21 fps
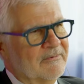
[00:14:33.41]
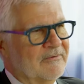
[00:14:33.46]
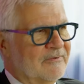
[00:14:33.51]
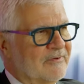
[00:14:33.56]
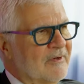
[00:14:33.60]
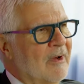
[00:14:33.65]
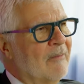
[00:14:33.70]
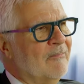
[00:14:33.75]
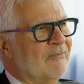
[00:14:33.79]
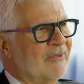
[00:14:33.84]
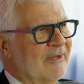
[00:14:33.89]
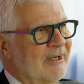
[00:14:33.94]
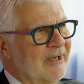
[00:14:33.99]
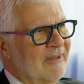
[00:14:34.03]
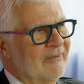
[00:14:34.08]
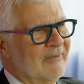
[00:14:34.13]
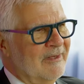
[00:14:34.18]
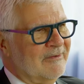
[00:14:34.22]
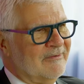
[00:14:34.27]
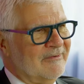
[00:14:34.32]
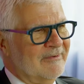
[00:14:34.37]
something
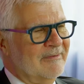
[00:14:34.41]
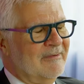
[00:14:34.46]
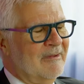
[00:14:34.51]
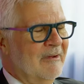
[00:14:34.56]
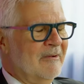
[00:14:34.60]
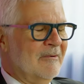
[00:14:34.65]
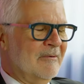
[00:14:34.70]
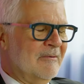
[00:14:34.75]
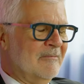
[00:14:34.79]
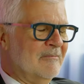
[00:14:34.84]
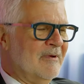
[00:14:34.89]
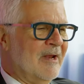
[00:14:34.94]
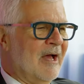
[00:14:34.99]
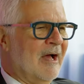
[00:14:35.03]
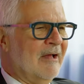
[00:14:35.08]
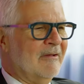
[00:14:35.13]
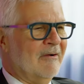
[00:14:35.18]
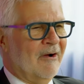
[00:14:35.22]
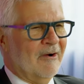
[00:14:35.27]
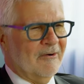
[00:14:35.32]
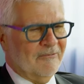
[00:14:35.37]
that's
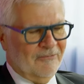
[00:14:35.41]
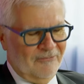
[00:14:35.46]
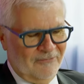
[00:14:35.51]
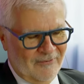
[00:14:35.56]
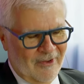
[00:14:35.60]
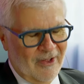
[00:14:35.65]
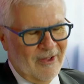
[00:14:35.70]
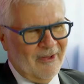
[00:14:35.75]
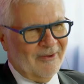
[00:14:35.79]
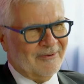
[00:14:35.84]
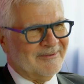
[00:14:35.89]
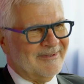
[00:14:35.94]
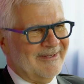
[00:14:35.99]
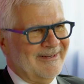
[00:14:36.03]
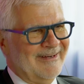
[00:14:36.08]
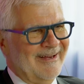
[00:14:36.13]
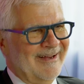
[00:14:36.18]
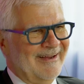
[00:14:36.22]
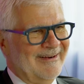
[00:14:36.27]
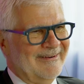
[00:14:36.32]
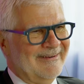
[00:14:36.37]
not our fault,
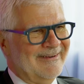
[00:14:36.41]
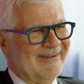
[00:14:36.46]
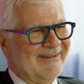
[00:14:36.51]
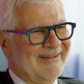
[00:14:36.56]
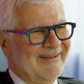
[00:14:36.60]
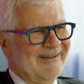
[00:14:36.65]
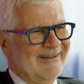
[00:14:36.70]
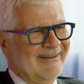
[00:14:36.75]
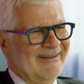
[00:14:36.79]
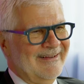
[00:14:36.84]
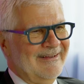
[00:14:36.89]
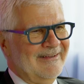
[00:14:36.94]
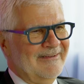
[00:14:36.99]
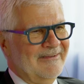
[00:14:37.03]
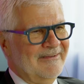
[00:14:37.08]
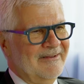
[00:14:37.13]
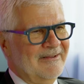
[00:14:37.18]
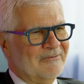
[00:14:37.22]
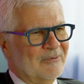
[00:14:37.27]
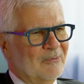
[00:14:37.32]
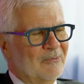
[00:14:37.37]
and
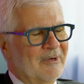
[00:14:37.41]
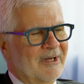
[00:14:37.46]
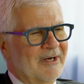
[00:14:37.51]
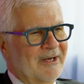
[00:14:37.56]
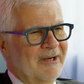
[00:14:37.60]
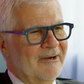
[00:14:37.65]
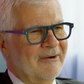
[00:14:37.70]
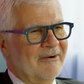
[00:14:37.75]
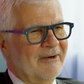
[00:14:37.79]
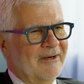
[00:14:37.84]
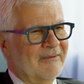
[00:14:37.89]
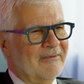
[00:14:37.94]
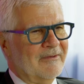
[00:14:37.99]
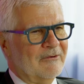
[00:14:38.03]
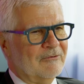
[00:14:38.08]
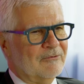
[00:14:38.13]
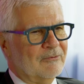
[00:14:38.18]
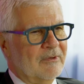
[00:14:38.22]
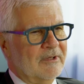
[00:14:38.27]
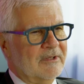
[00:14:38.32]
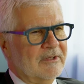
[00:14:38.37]
it's one area
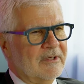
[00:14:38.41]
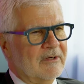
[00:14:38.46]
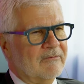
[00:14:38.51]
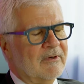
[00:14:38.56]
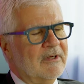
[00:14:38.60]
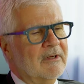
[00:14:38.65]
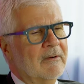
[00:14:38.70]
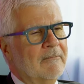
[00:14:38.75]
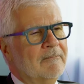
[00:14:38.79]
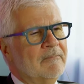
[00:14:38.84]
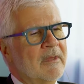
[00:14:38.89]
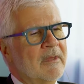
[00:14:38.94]
that's really different.